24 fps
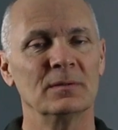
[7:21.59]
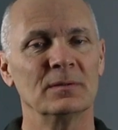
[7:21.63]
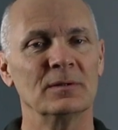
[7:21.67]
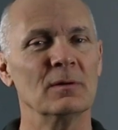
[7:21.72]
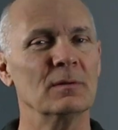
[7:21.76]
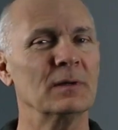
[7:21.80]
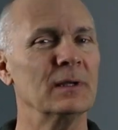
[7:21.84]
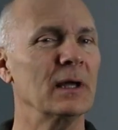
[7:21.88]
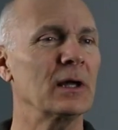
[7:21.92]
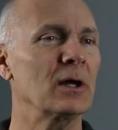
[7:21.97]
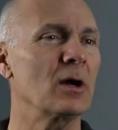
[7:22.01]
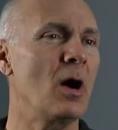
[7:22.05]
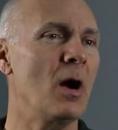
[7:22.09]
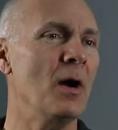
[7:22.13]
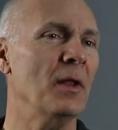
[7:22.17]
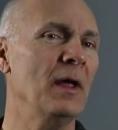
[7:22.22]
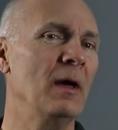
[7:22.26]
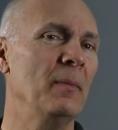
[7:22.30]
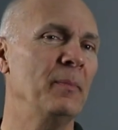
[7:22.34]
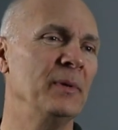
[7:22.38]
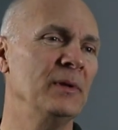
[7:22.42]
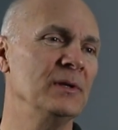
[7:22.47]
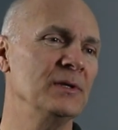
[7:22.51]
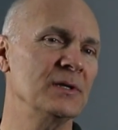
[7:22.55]
Don't get caught
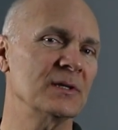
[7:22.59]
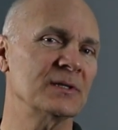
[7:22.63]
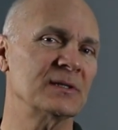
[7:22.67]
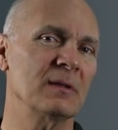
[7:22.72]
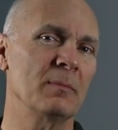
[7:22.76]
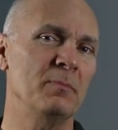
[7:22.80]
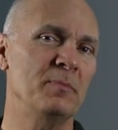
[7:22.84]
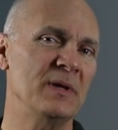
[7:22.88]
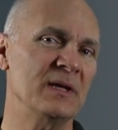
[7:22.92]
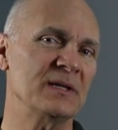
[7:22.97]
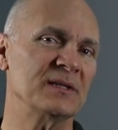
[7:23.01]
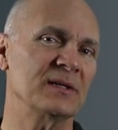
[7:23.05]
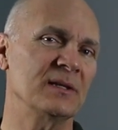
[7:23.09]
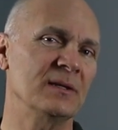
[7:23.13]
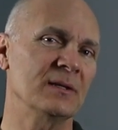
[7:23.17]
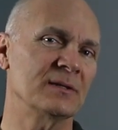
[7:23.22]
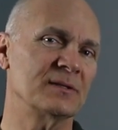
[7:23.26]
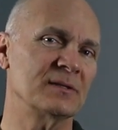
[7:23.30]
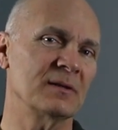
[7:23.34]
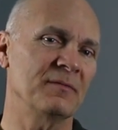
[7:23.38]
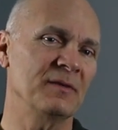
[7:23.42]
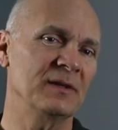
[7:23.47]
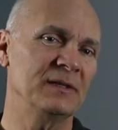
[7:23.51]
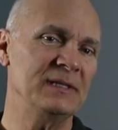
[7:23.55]
up in just the
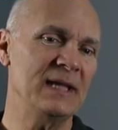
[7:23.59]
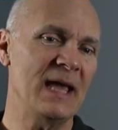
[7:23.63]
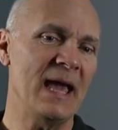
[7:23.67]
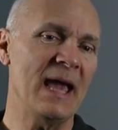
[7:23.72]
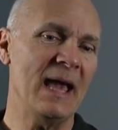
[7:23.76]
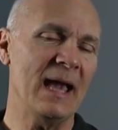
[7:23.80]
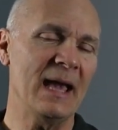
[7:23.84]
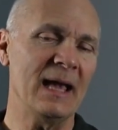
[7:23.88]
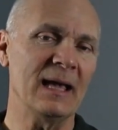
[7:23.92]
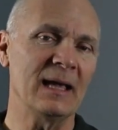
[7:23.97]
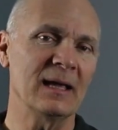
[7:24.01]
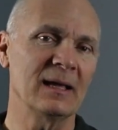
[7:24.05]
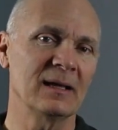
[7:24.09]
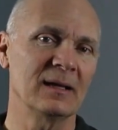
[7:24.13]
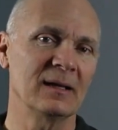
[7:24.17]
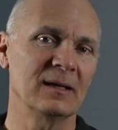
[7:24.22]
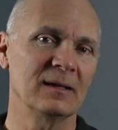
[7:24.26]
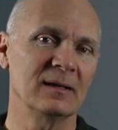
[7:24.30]
busyness of a day.